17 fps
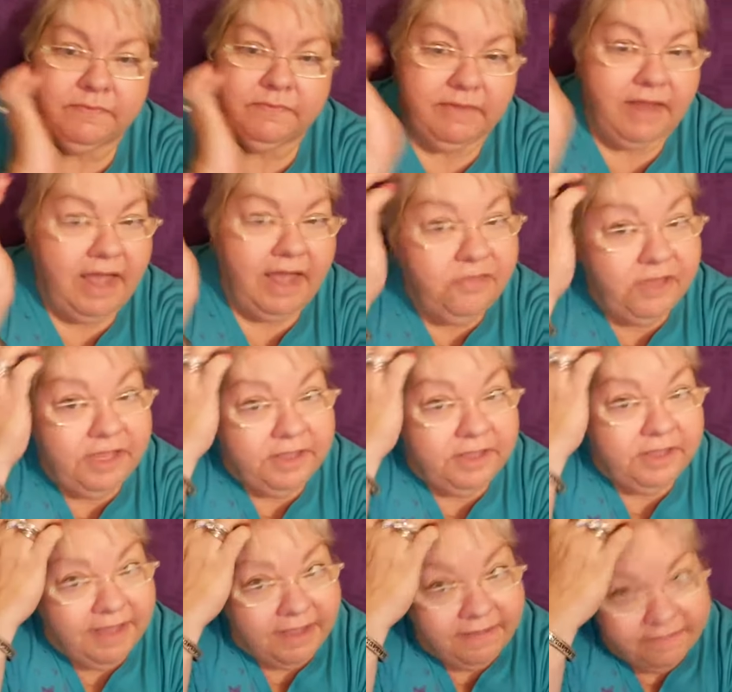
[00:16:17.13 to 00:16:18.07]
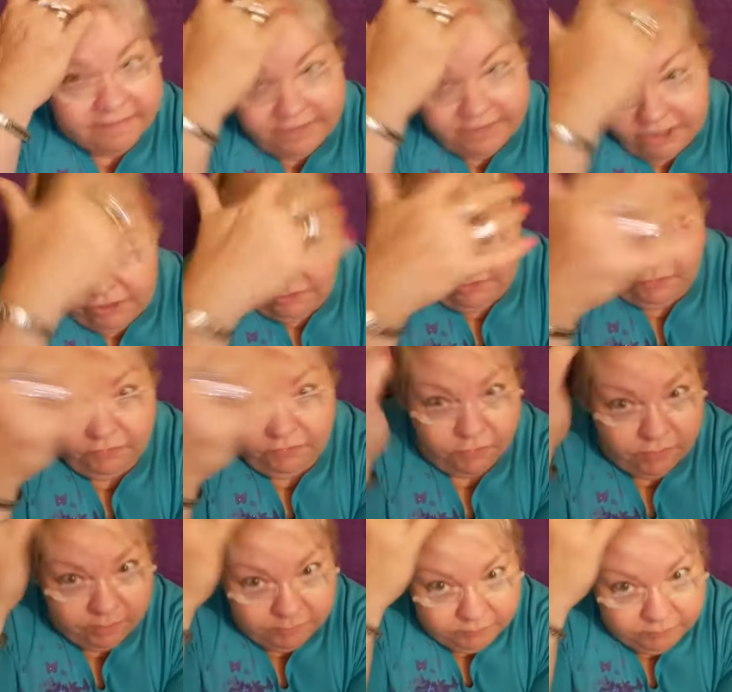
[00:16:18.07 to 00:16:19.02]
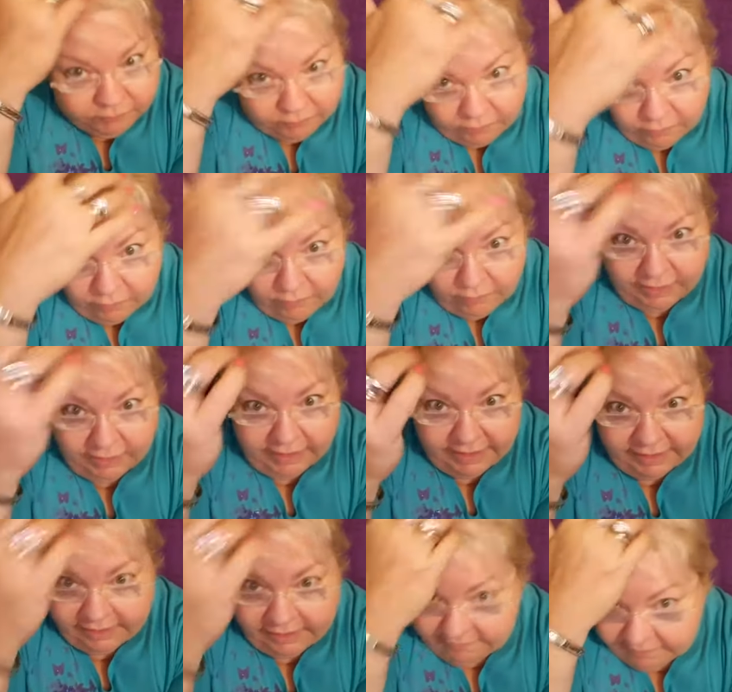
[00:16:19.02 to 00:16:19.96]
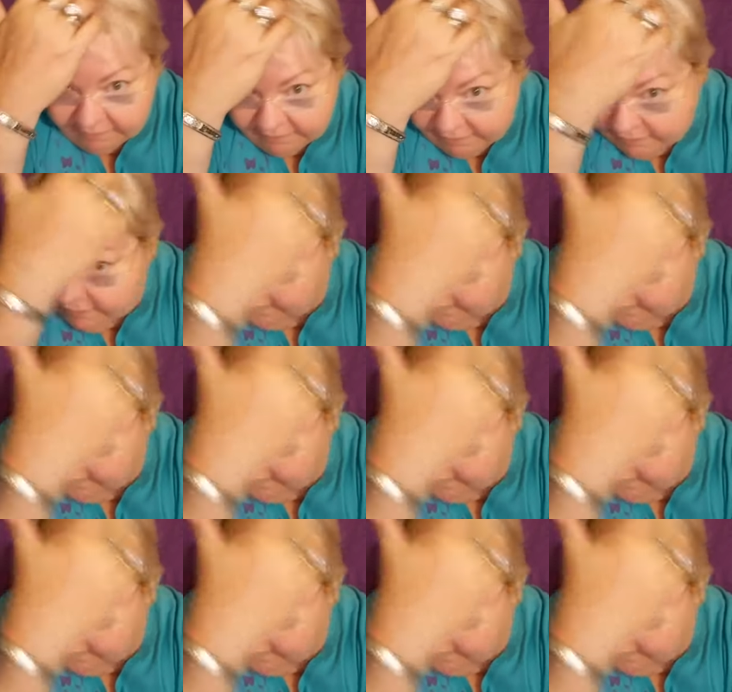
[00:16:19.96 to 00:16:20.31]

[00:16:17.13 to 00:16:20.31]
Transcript: I think that's the uniform for old ladies,